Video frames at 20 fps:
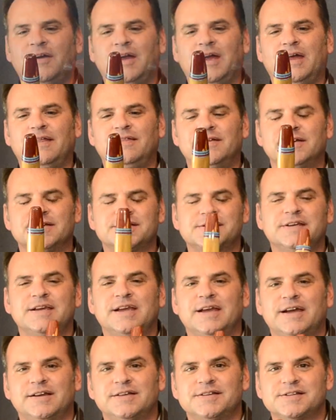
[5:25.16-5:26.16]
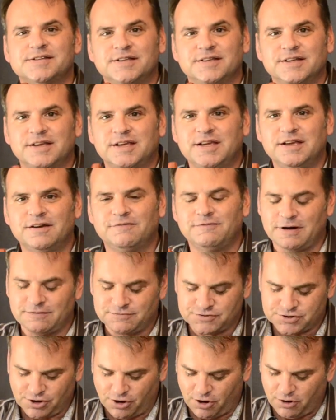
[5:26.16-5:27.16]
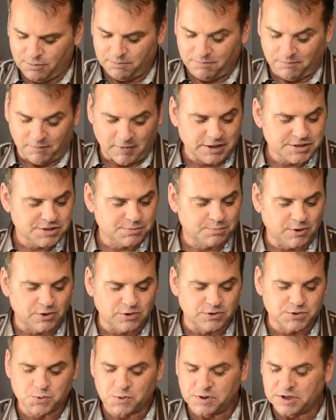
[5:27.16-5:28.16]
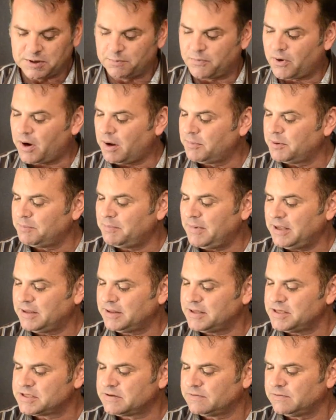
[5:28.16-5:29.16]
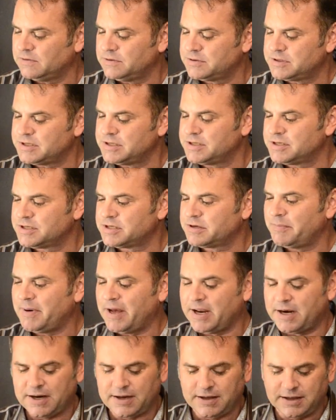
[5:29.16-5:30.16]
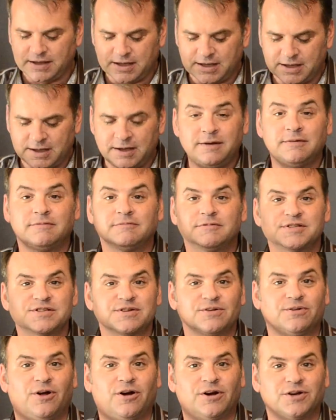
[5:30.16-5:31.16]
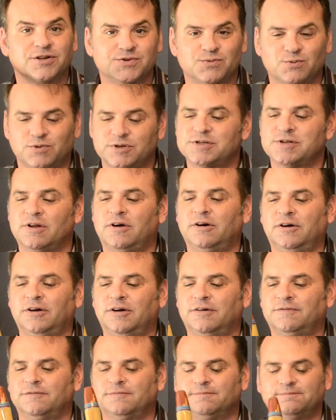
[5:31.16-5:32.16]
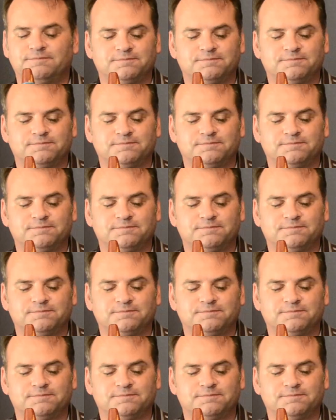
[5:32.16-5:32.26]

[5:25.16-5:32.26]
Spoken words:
And this again is in the key of F sharp. I suppose we could probably make these flutes in just about any key, so long as the wood's long enough.